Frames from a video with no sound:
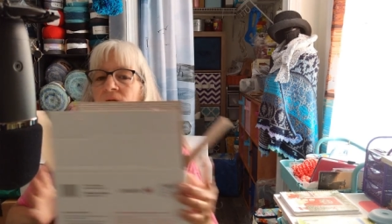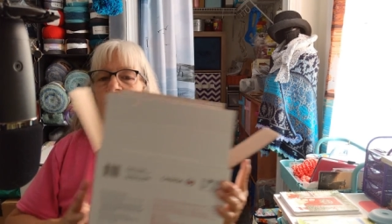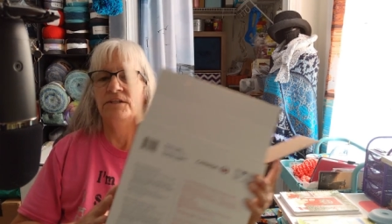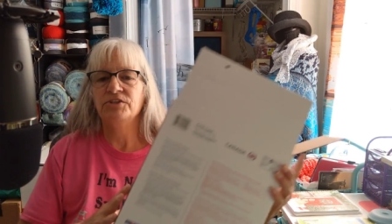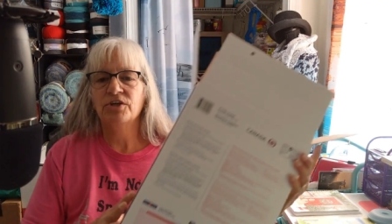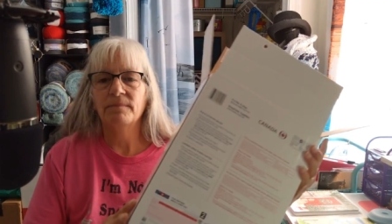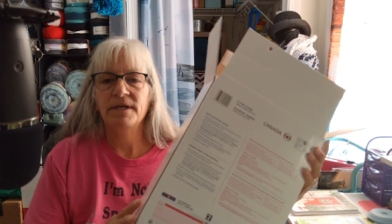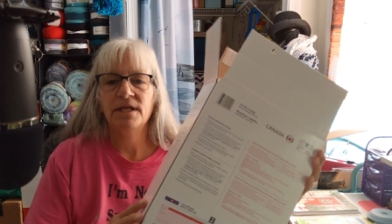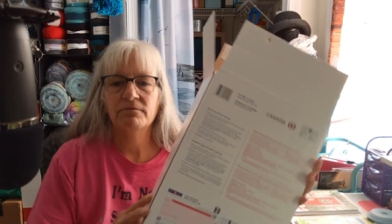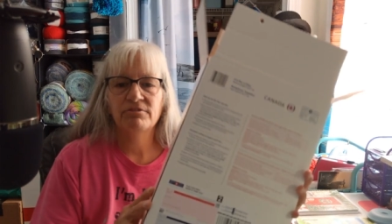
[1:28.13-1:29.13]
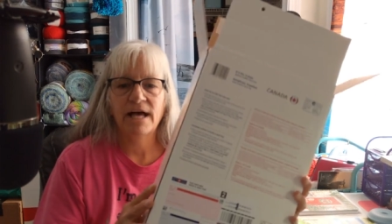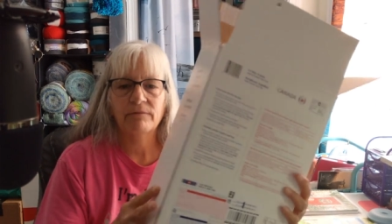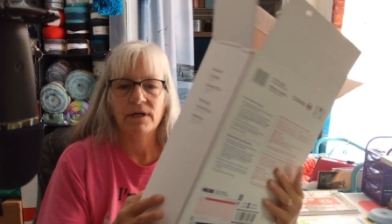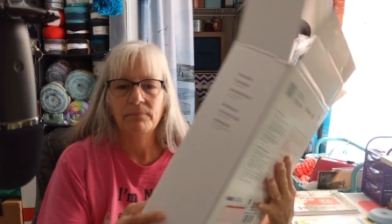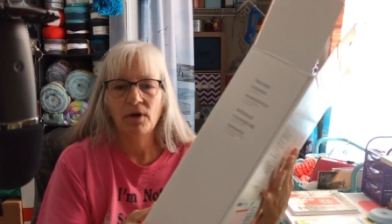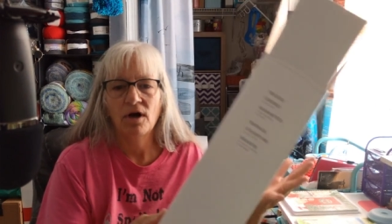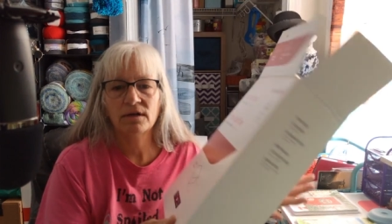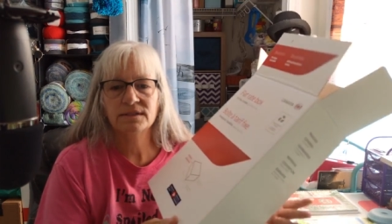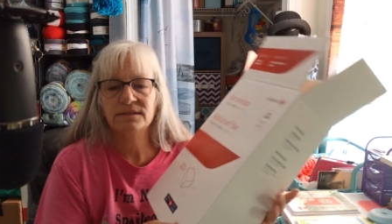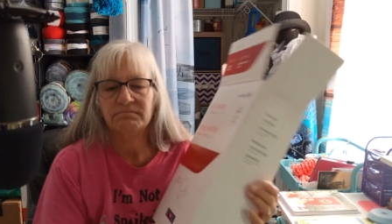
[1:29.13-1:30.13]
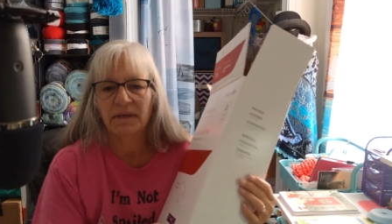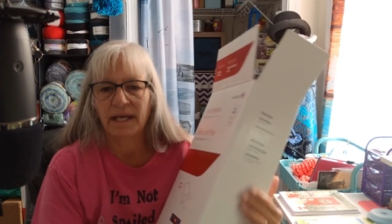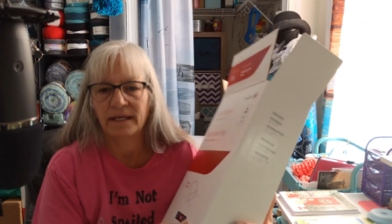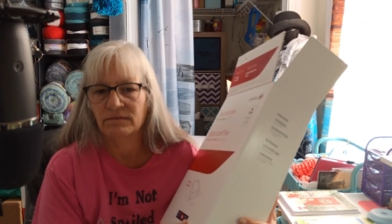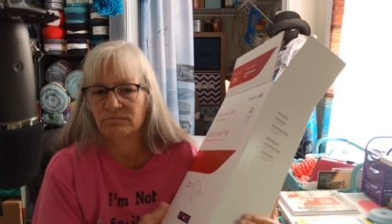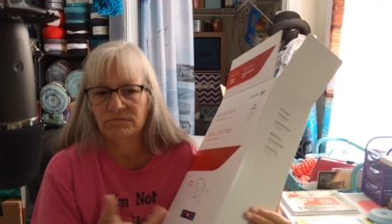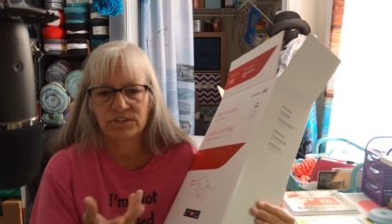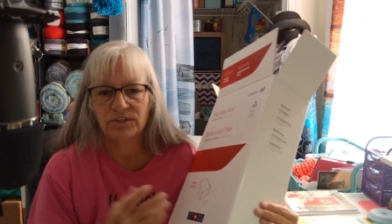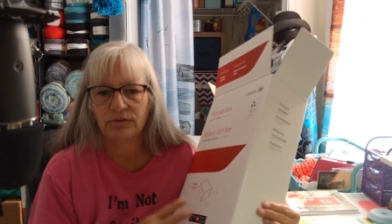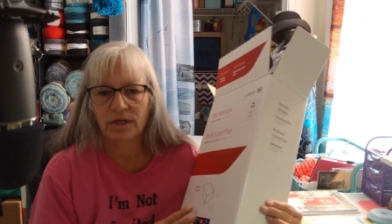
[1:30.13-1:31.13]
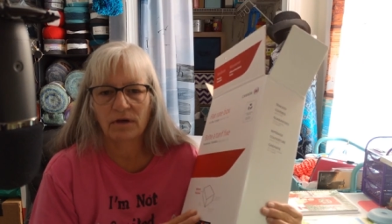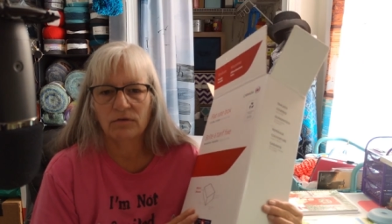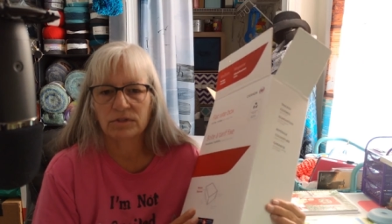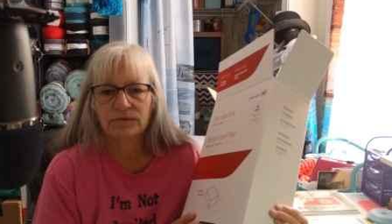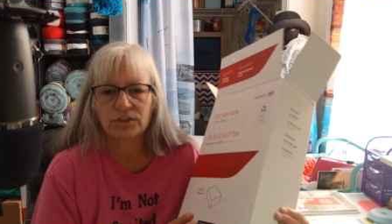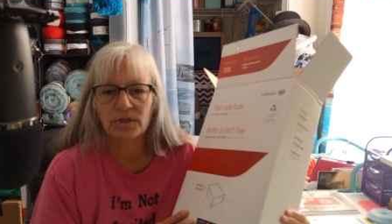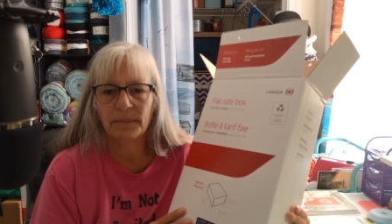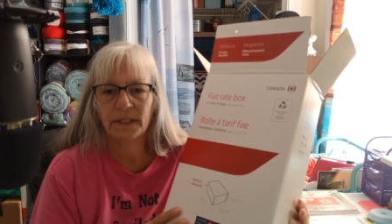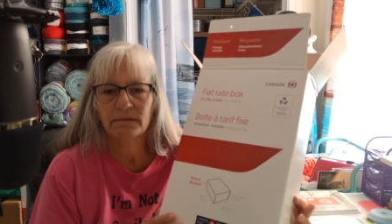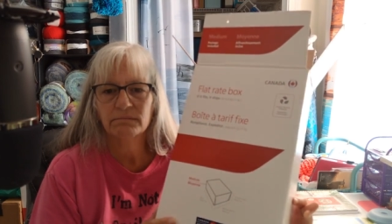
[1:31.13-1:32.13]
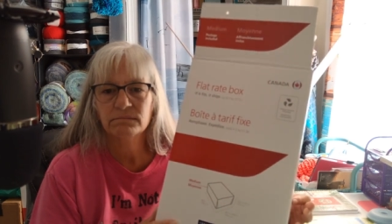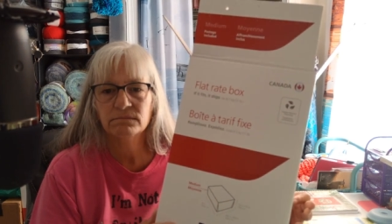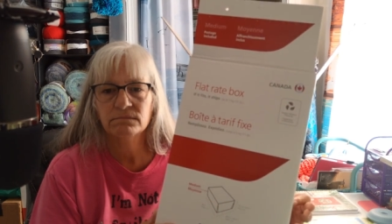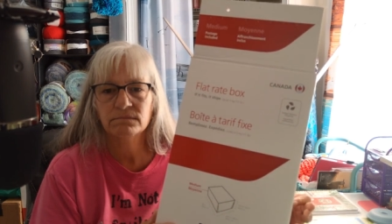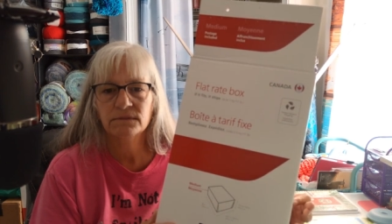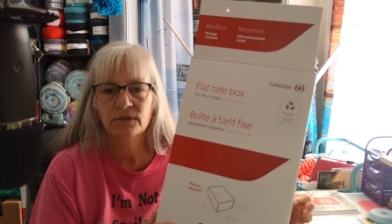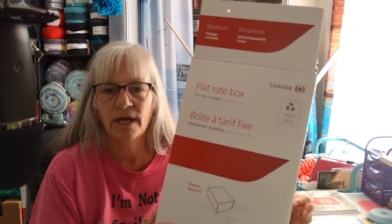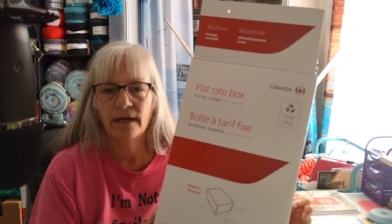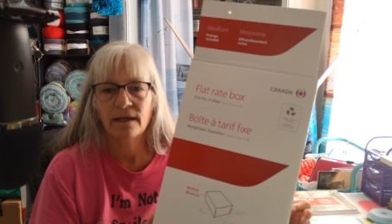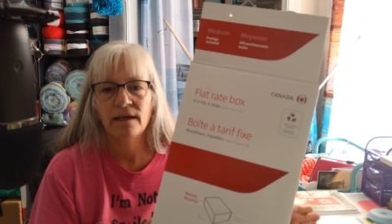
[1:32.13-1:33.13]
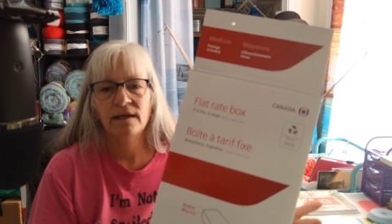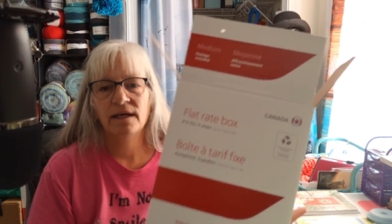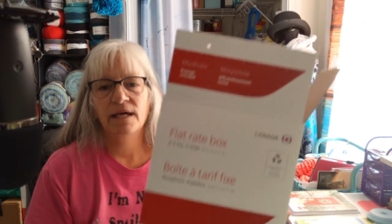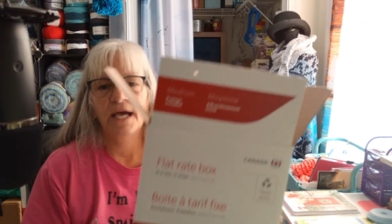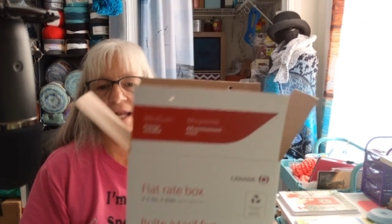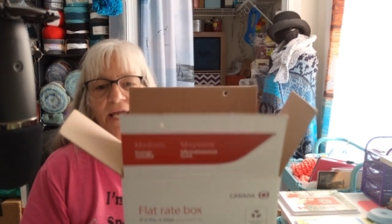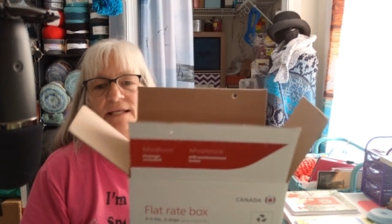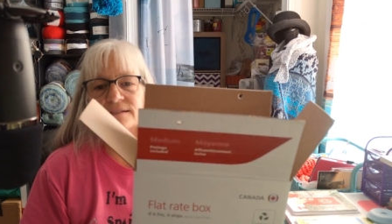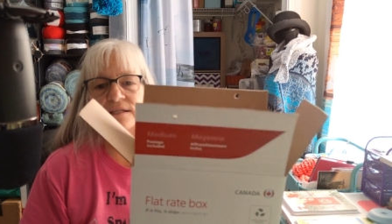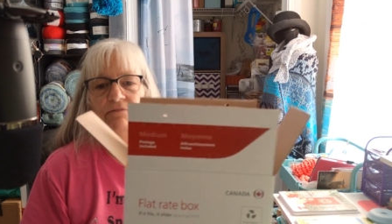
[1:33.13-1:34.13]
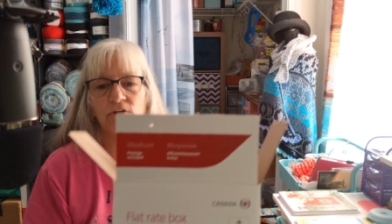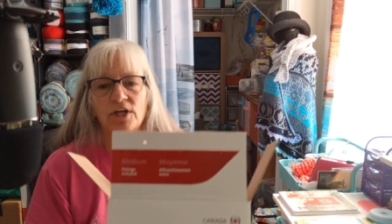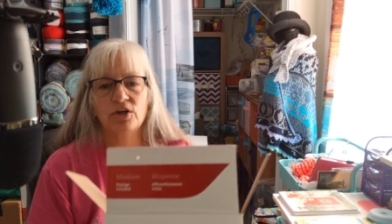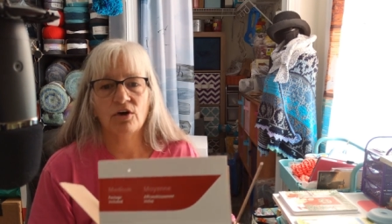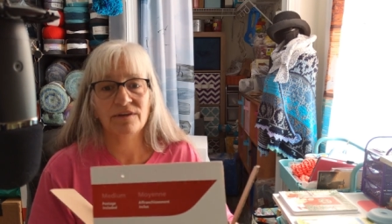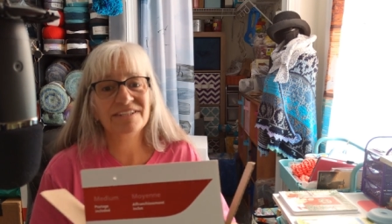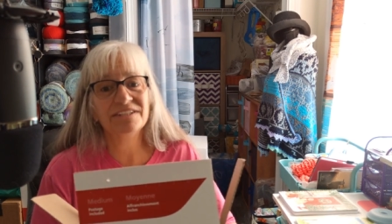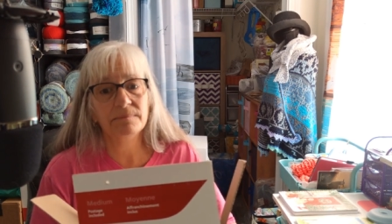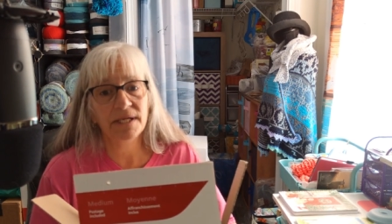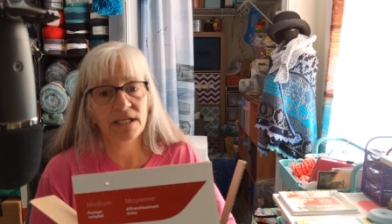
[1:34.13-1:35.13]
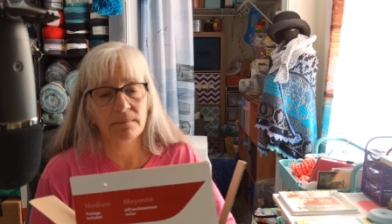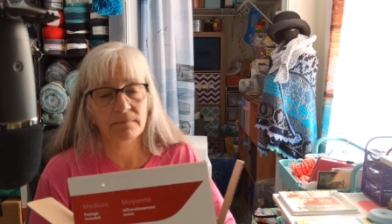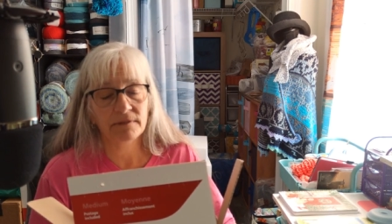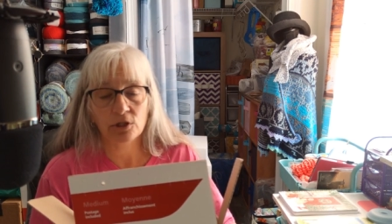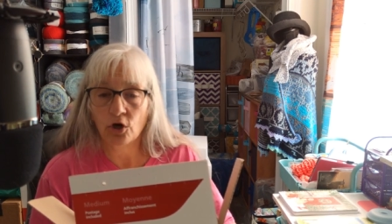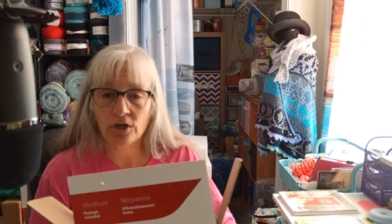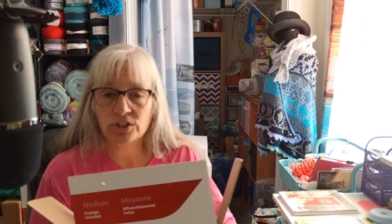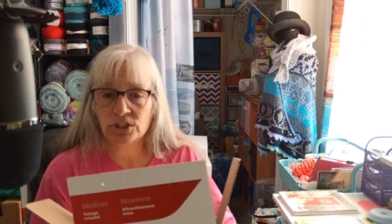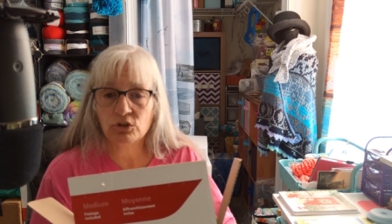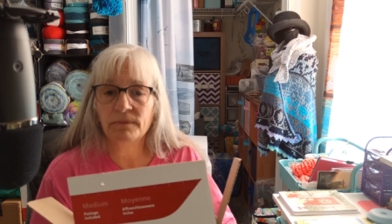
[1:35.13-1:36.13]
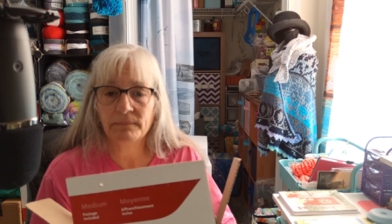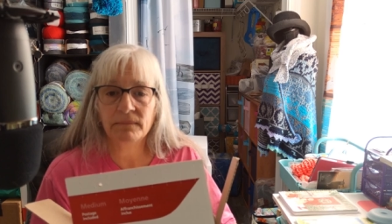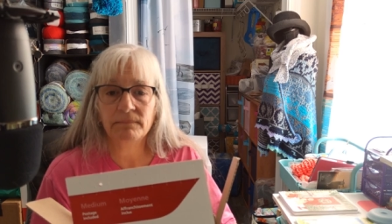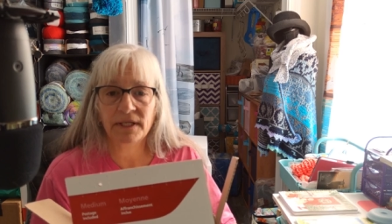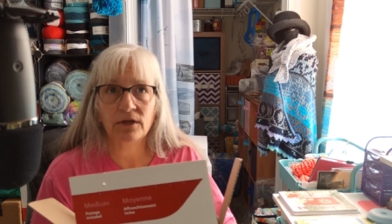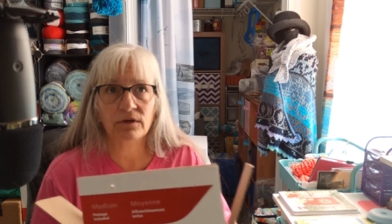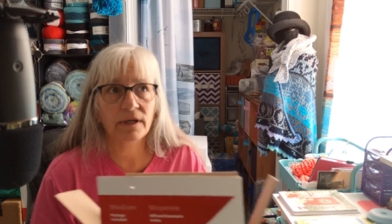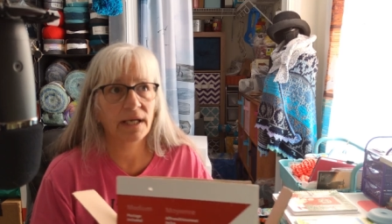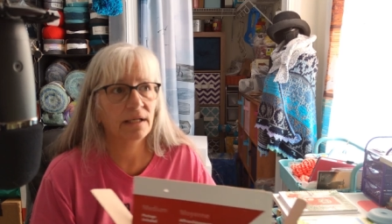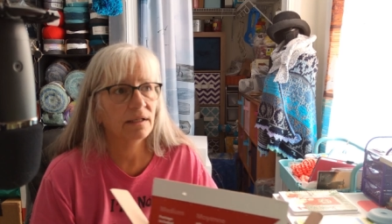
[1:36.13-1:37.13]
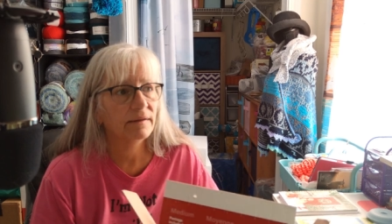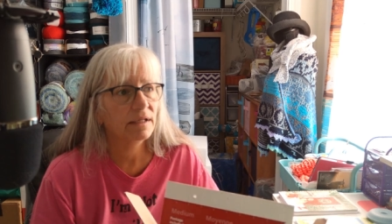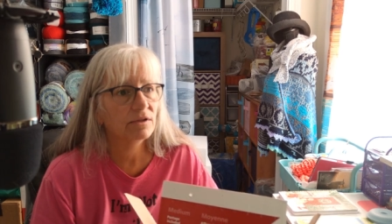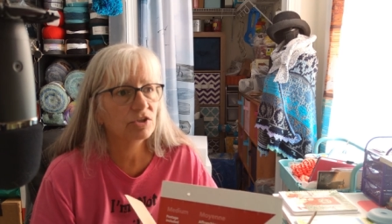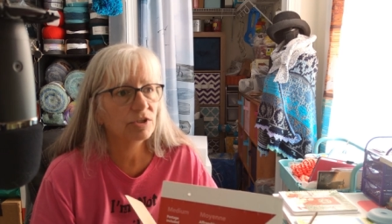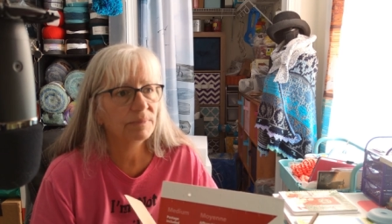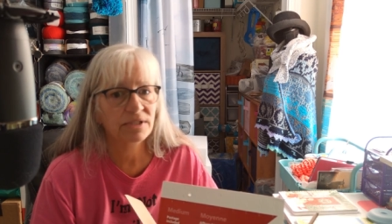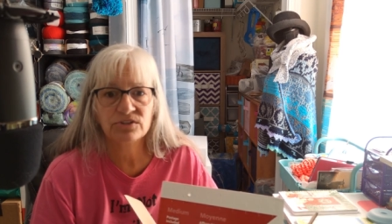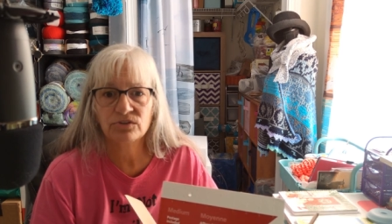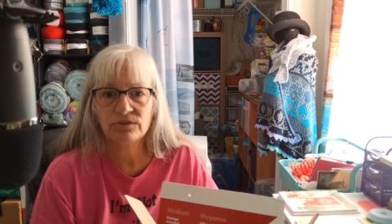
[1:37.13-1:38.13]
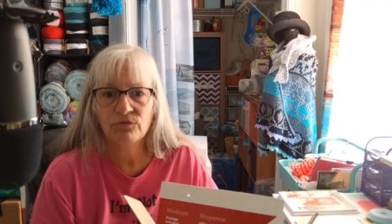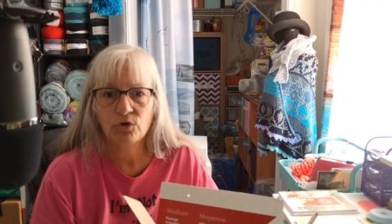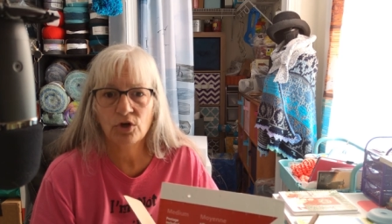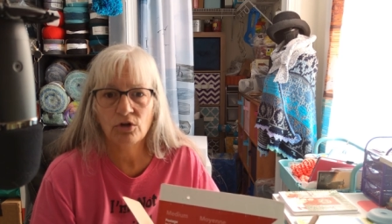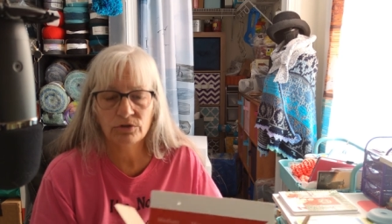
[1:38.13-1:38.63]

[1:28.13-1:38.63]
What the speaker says: this is our medium flat rate box, and it's $30 for shipping. Okay? And I can stuff a lot of yarn. This is the medium. The large is a little bit bigger, and I think the shipping is $34.